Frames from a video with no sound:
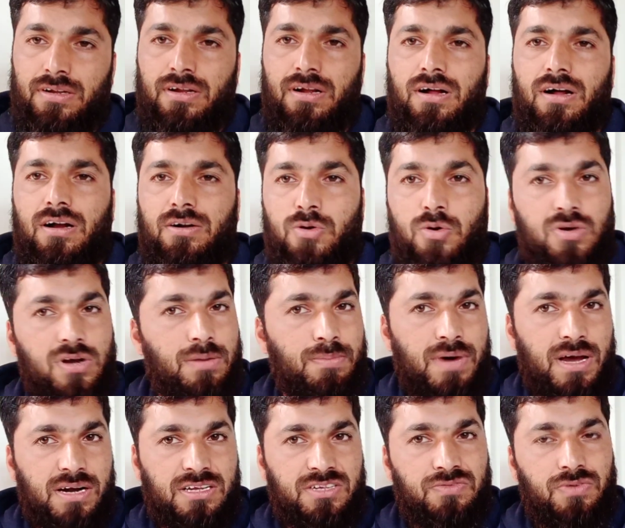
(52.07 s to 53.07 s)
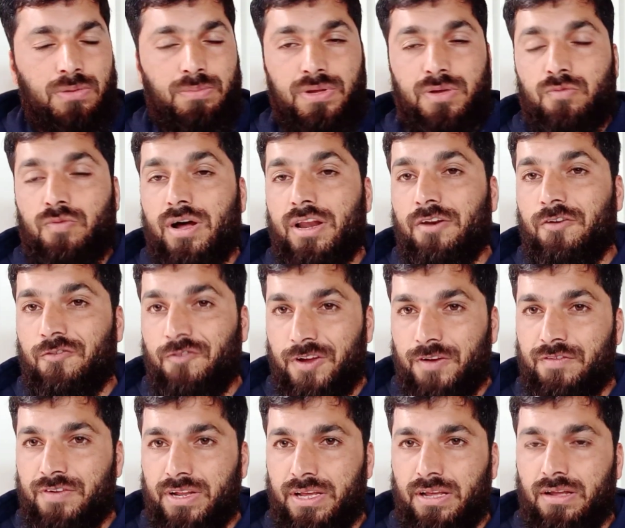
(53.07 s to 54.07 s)
Total marks will be
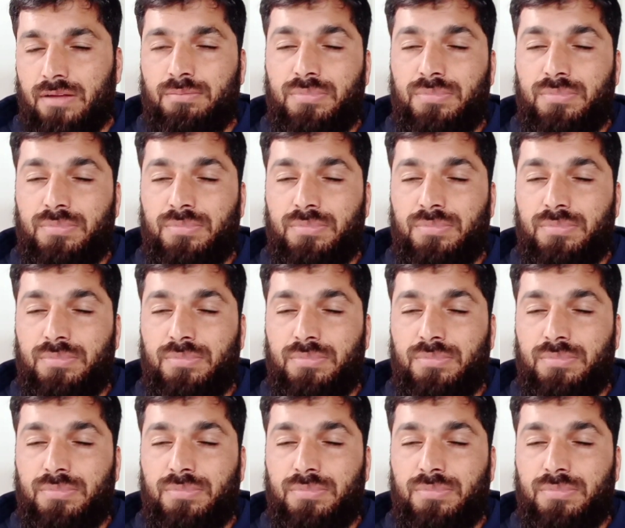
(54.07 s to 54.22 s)
150.